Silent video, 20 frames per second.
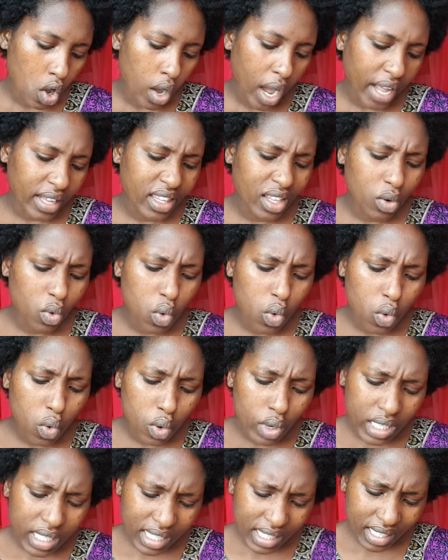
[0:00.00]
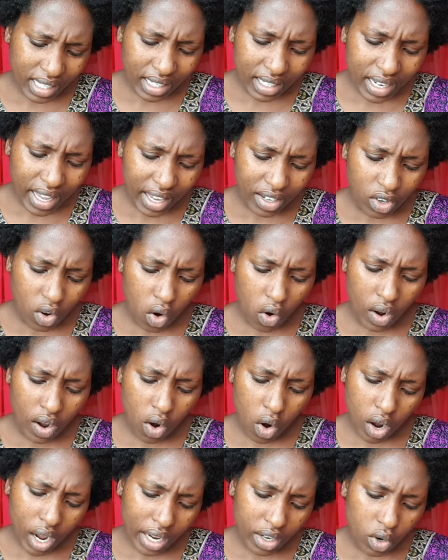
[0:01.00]
ati kukui seed and
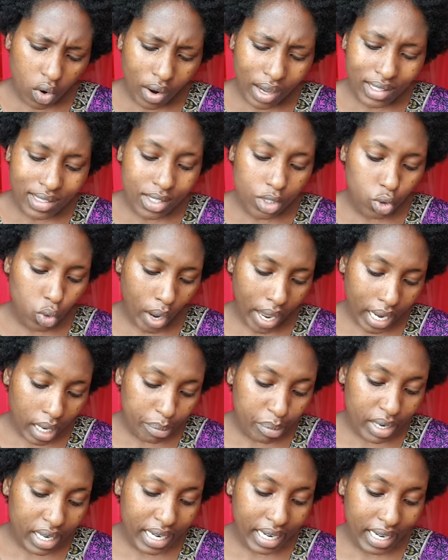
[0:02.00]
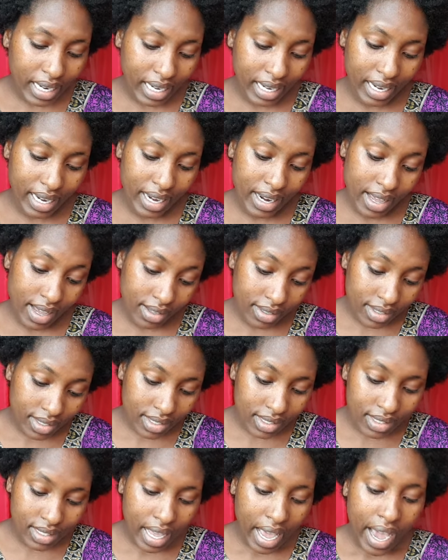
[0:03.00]
organ oils to help
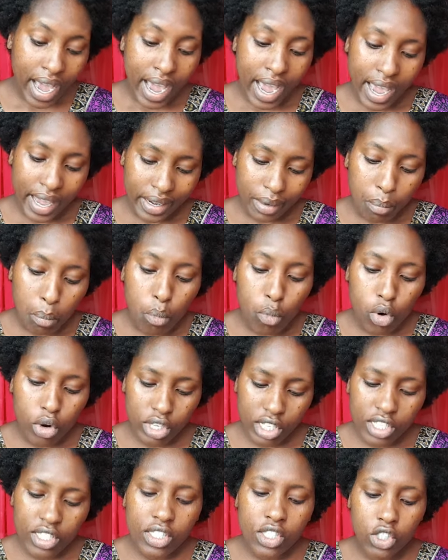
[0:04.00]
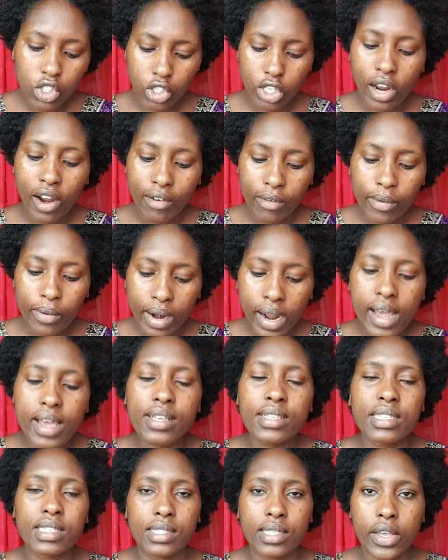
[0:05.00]
cleanse and
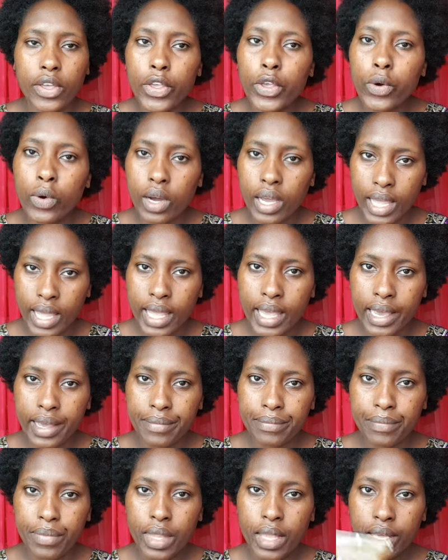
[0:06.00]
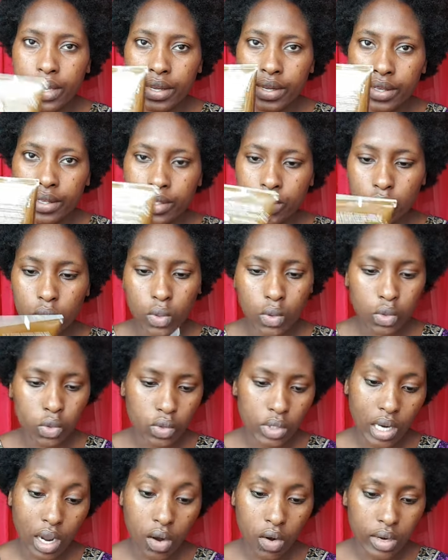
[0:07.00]
moisturize your hair. So,
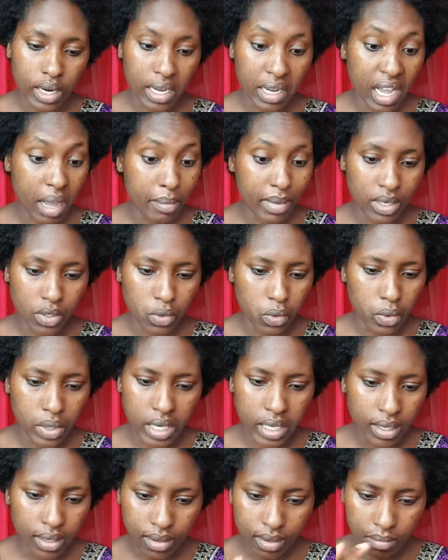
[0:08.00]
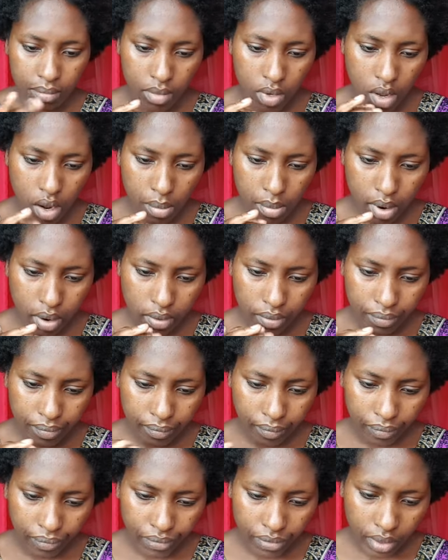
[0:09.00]
tutaona, kama tu ni mdomo,
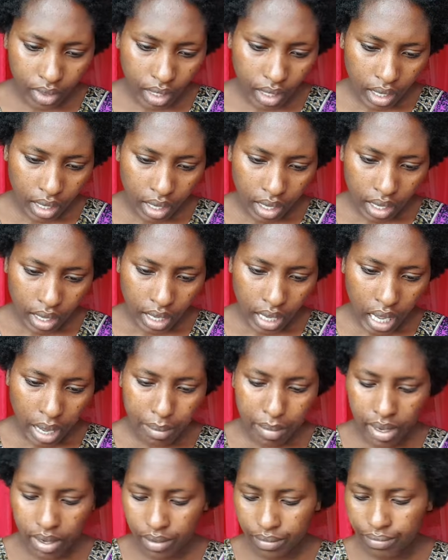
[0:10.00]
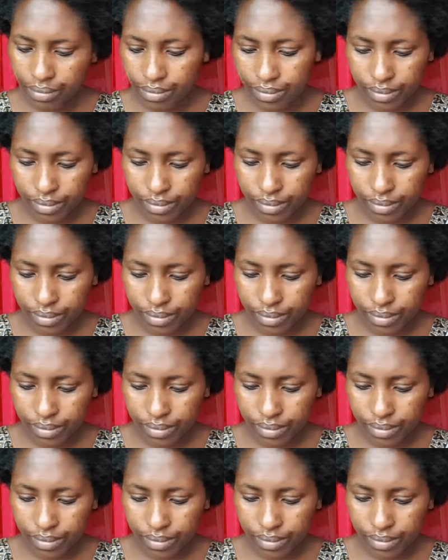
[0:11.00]
ama,